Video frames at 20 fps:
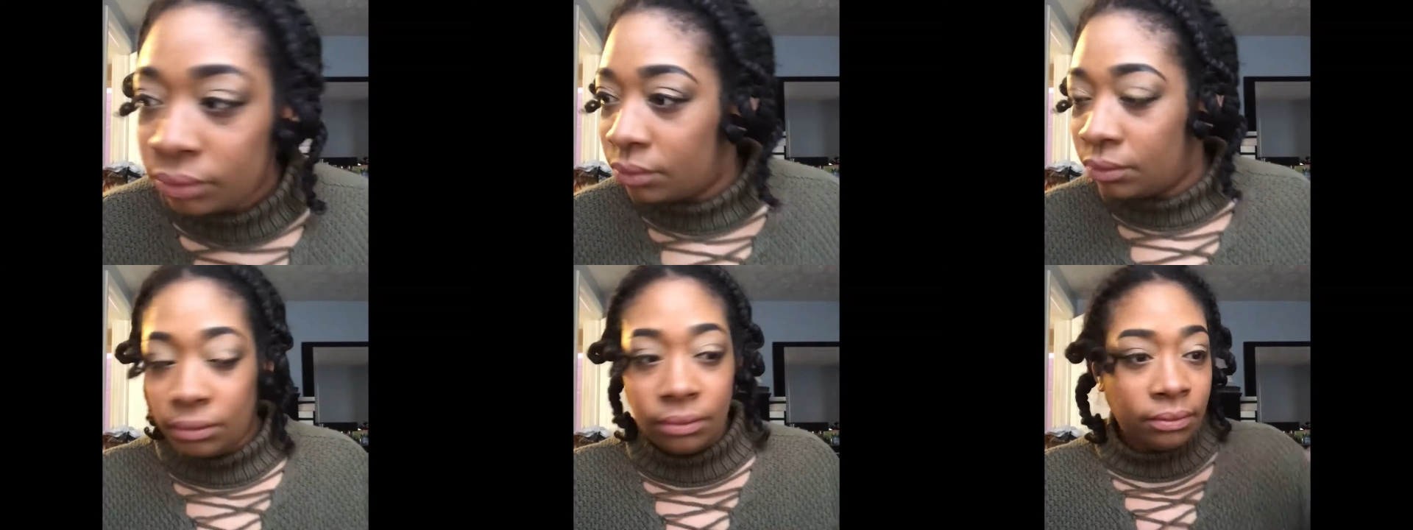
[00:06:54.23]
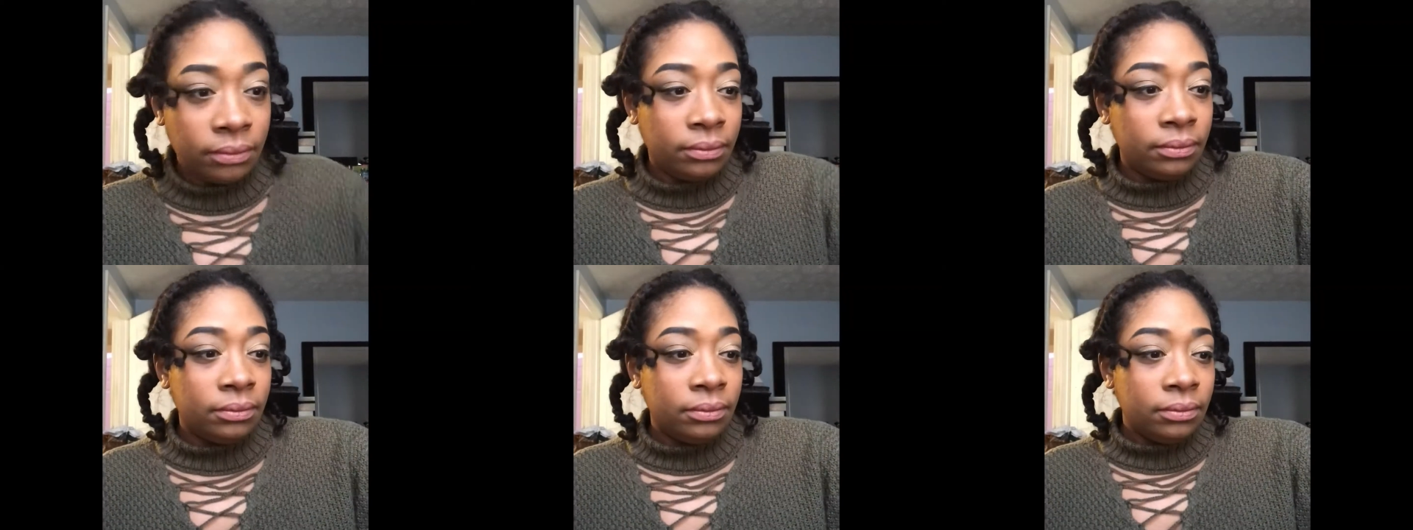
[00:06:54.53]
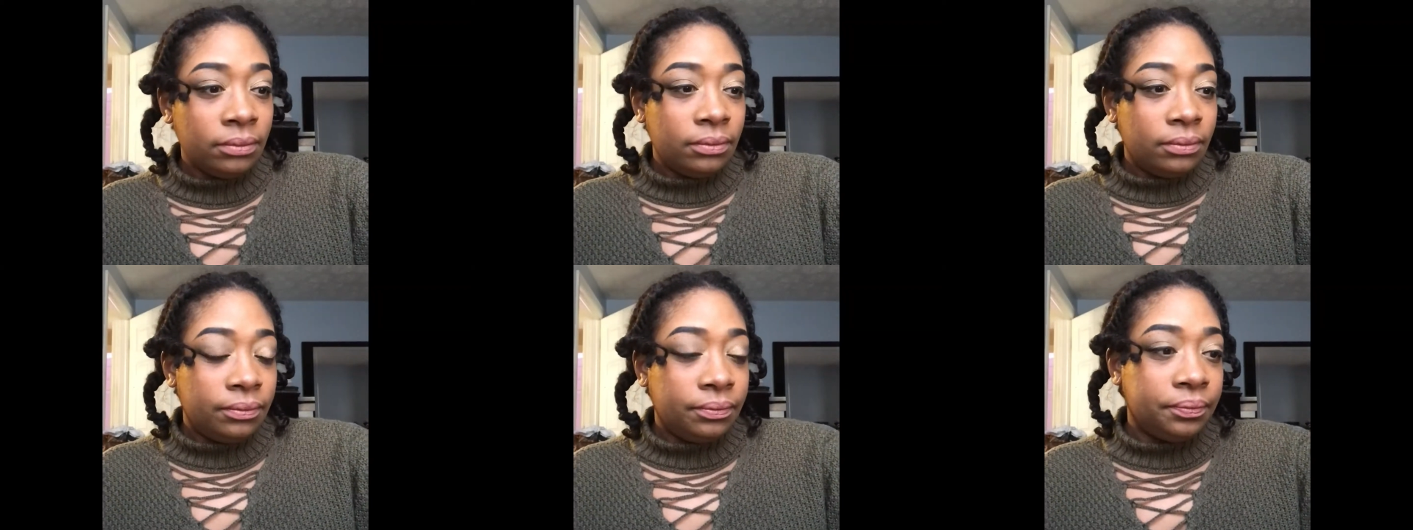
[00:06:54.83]
Yeah.
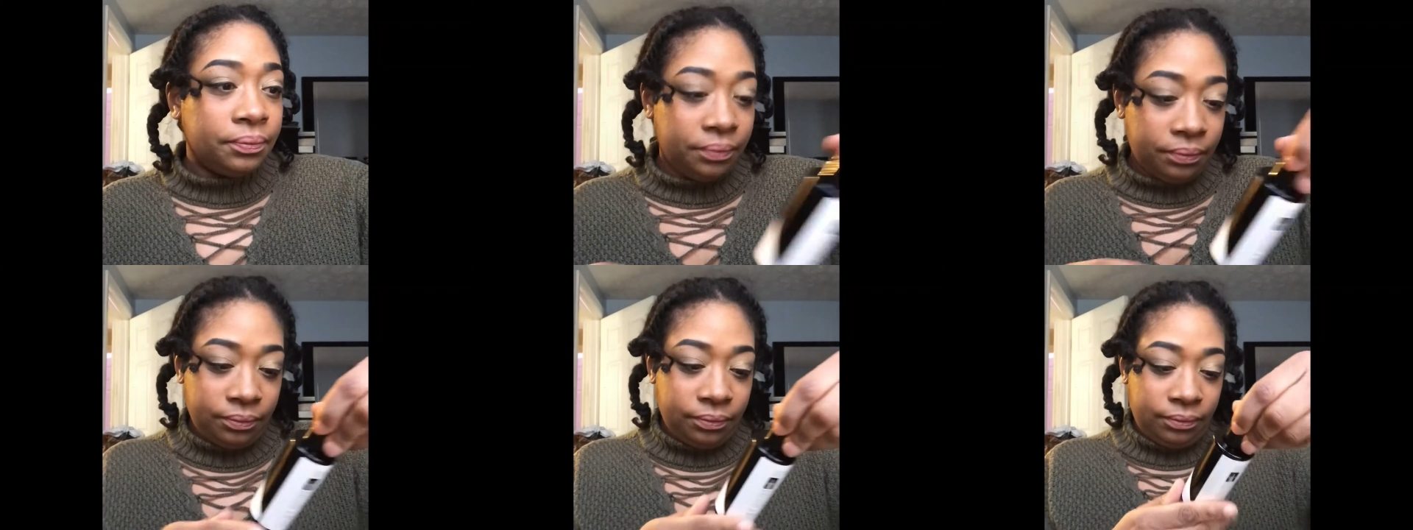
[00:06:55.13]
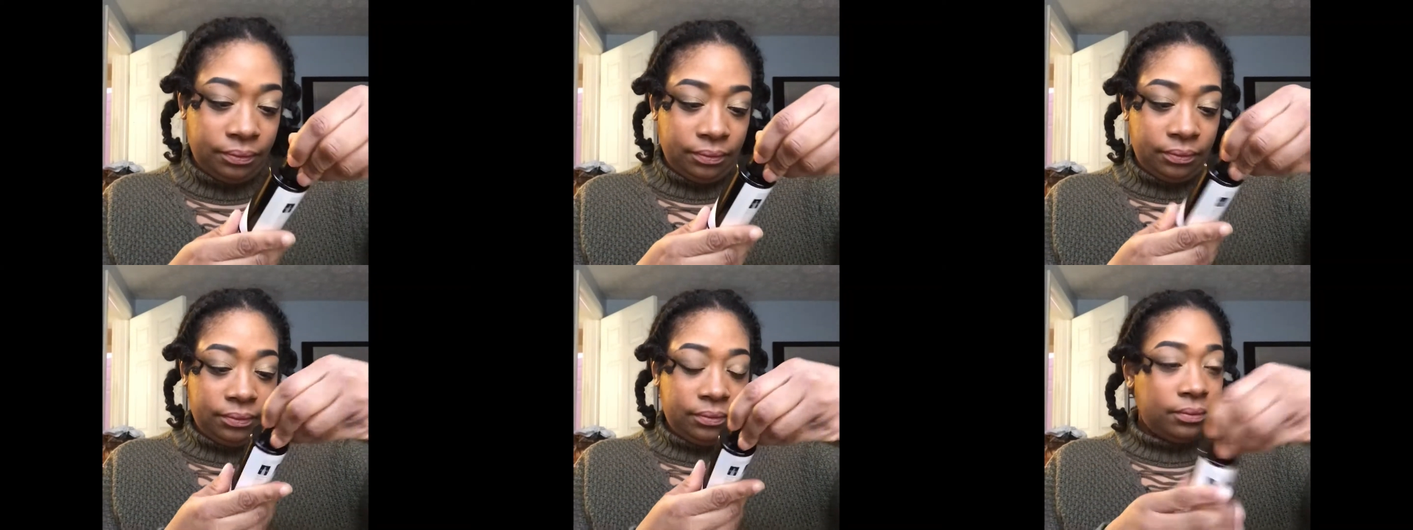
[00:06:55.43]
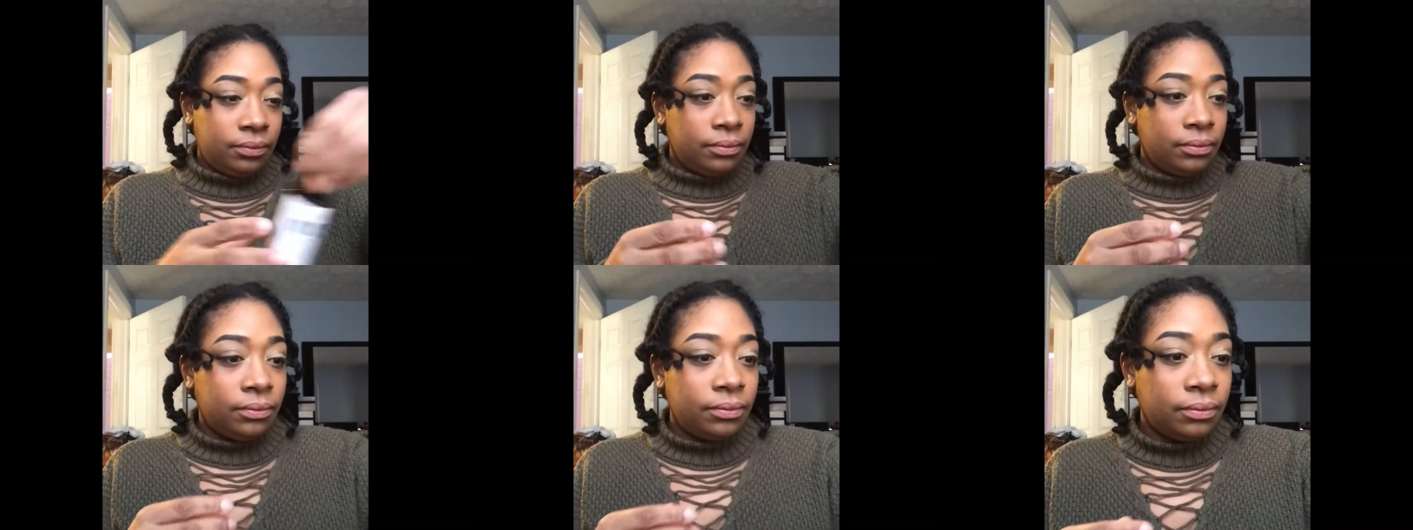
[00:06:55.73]
So
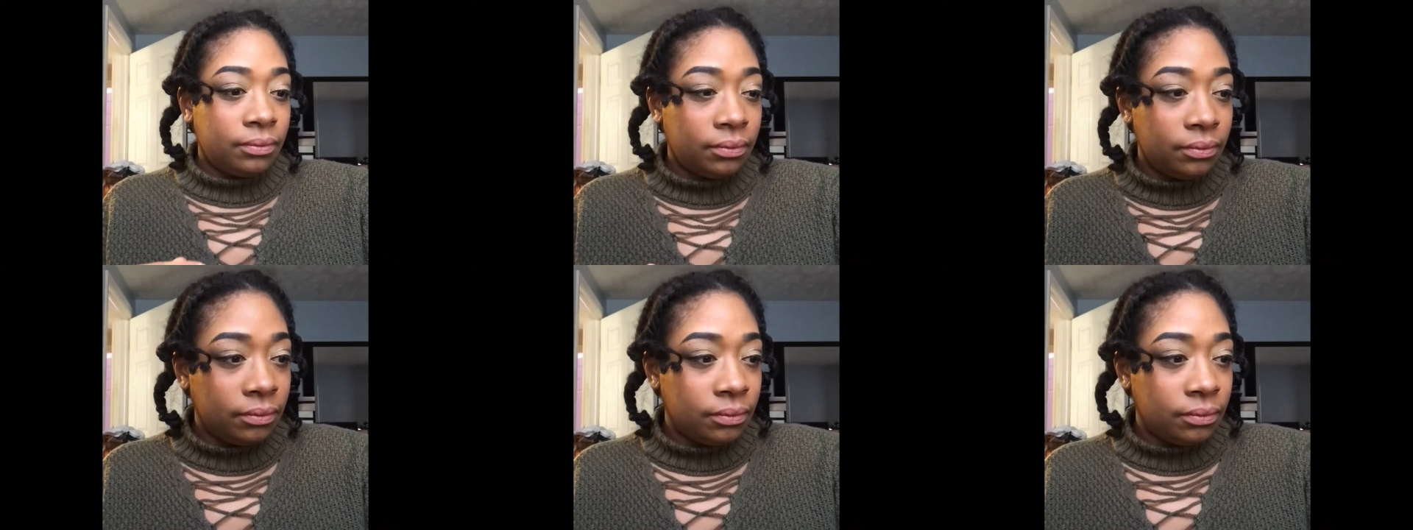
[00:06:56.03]
here